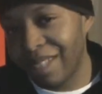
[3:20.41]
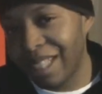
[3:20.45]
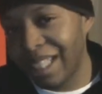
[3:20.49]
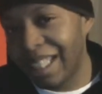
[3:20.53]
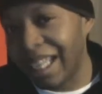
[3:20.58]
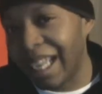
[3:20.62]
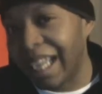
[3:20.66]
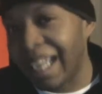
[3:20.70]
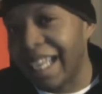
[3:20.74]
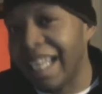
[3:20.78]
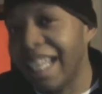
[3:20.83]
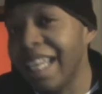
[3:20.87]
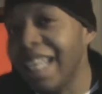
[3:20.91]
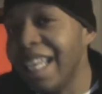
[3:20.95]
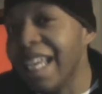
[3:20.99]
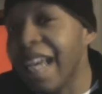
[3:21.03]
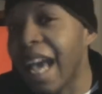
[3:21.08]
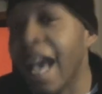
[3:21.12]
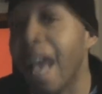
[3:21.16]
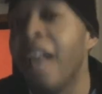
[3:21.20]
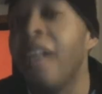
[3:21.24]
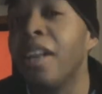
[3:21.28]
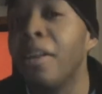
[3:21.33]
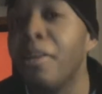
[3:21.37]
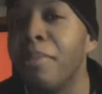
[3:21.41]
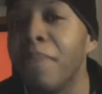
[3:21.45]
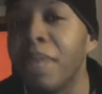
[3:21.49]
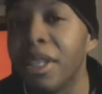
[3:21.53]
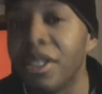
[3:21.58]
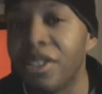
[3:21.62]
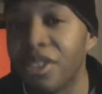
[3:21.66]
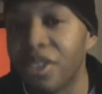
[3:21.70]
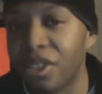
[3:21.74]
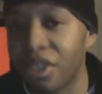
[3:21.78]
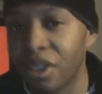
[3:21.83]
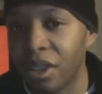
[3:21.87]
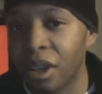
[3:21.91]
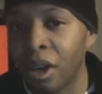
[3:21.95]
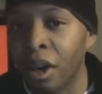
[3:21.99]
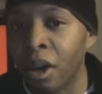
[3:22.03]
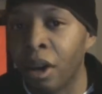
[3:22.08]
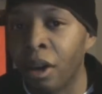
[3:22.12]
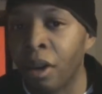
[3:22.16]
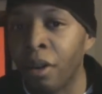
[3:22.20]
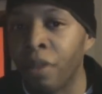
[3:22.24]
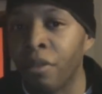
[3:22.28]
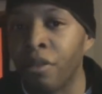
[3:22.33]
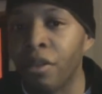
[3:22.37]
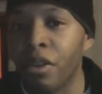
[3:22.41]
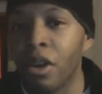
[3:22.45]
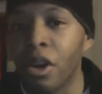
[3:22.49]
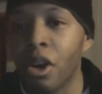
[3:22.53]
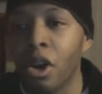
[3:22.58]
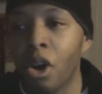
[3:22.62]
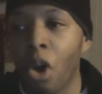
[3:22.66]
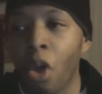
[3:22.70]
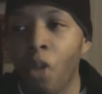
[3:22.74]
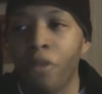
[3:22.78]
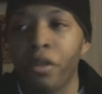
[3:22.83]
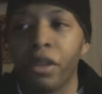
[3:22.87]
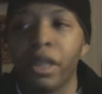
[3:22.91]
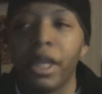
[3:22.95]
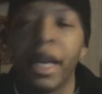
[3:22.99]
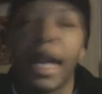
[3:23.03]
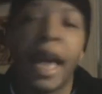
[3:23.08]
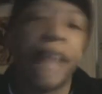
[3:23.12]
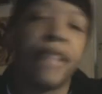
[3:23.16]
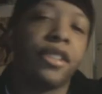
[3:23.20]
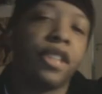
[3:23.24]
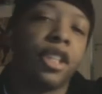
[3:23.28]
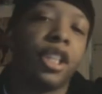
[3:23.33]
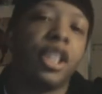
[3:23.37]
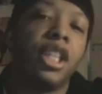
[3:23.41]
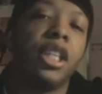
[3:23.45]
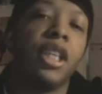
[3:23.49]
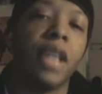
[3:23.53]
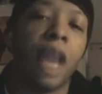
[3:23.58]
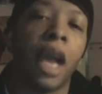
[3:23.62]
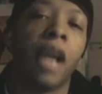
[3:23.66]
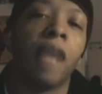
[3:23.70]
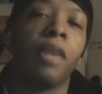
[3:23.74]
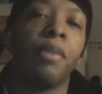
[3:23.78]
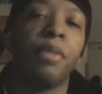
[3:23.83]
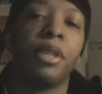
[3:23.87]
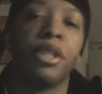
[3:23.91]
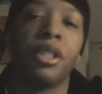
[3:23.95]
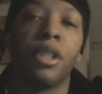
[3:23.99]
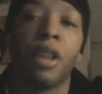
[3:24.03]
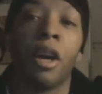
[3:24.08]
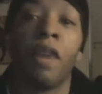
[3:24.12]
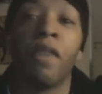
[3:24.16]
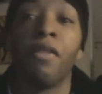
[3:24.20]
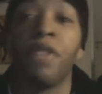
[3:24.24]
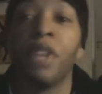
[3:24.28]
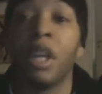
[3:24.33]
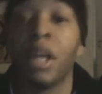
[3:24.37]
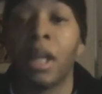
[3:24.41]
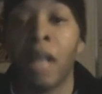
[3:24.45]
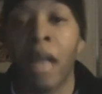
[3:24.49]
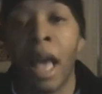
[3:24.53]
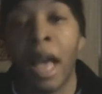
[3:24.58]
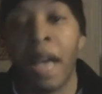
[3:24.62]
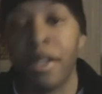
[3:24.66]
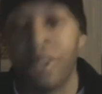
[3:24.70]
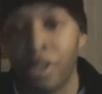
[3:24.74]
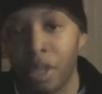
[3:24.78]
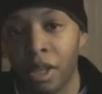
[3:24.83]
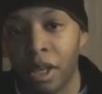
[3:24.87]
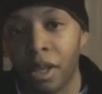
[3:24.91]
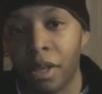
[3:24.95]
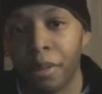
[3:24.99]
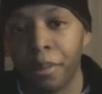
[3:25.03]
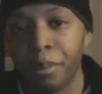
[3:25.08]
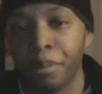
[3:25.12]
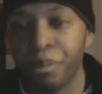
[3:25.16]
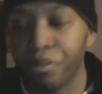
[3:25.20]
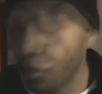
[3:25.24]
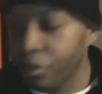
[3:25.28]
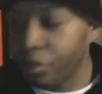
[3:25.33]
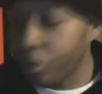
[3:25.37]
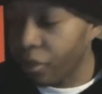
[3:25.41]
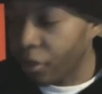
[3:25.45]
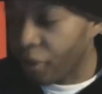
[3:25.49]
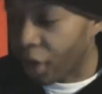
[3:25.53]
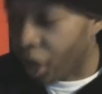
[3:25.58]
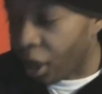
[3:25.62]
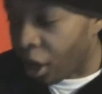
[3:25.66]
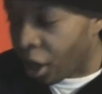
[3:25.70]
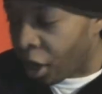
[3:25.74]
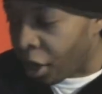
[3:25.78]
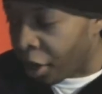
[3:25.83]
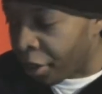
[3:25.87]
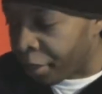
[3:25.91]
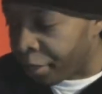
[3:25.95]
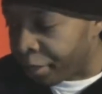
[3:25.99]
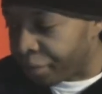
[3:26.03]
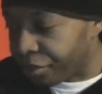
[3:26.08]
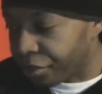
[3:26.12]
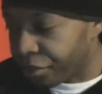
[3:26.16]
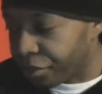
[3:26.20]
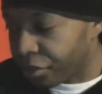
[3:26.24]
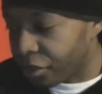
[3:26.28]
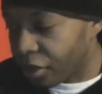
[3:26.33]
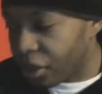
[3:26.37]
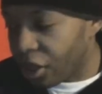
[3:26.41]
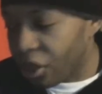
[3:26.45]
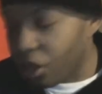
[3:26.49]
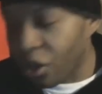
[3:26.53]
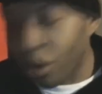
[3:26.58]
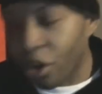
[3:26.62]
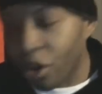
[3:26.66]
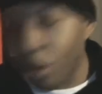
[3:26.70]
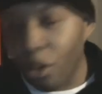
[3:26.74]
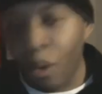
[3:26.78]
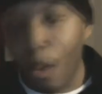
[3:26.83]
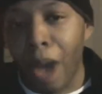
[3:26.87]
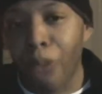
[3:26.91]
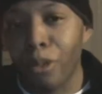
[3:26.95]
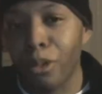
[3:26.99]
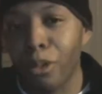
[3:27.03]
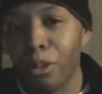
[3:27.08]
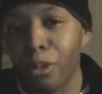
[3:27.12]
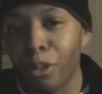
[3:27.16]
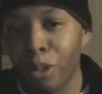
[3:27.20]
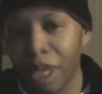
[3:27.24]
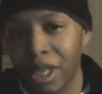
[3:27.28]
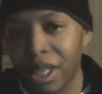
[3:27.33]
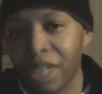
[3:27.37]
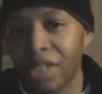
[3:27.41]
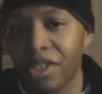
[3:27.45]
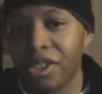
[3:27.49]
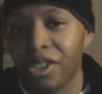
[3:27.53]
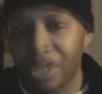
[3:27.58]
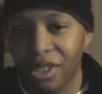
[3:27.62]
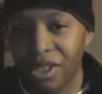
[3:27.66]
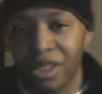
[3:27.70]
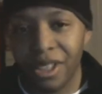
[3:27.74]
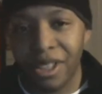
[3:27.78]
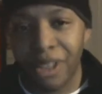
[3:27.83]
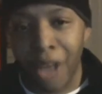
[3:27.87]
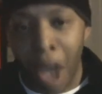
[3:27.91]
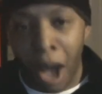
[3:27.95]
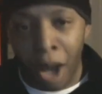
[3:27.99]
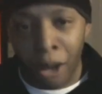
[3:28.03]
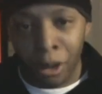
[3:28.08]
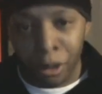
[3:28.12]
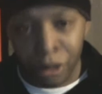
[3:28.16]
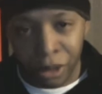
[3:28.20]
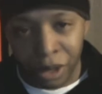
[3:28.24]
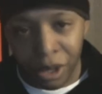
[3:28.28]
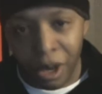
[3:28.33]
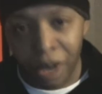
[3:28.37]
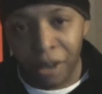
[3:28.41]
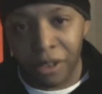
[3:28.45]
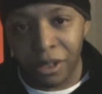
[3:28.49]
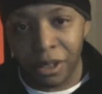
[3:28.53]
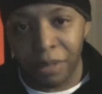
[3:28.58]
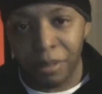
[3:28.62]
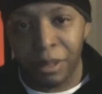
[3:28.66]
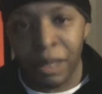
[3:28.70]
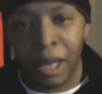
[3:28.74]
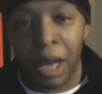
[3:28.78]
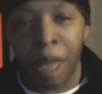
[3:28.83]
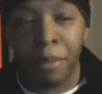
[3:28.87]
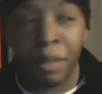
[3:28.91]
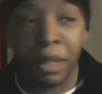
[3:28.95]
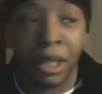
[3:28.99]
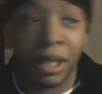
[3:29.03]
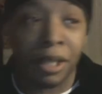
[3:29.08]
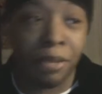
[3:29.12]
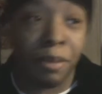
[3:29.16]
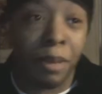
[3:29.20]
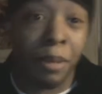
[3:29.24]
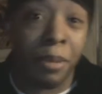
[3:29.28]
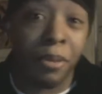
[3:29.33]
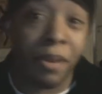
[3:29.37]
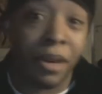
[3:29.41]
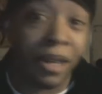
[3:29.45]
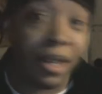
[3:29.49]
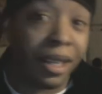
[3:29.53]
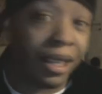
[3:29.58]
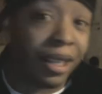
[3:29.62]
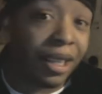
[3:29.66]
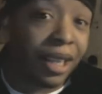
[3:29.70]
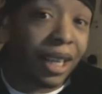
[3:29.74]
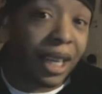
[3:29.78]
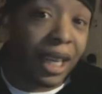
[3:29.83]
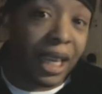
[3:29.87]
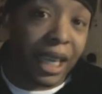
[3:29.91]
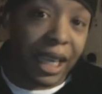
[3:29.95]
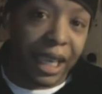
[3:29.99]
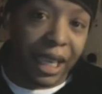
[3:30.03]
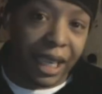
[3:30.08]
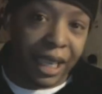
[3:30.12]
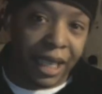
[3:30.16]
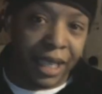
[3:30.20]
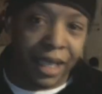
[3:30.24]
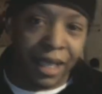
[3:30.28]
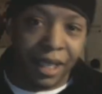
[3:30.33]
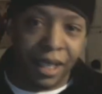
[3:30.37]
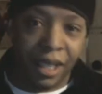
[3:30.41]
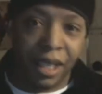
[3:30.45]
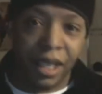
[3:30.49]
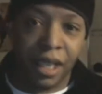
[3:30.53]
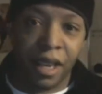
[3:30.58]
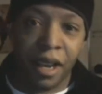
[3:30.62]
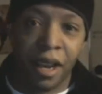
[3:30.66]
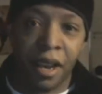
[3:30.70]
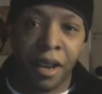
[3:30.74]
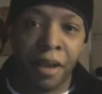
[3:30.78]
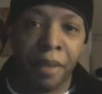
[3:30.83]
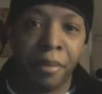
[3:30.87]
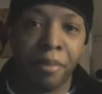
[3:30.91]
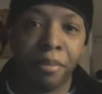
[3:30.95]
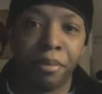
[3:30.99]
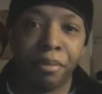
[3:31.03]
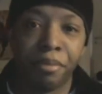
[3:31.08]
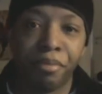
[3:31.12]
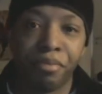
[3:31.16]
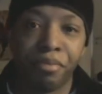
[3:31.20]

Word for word: the key elements of. Hopefully, it has the key elements of the classic. Um, you know how we get to see Donald Duck sometime because remember in the in the um,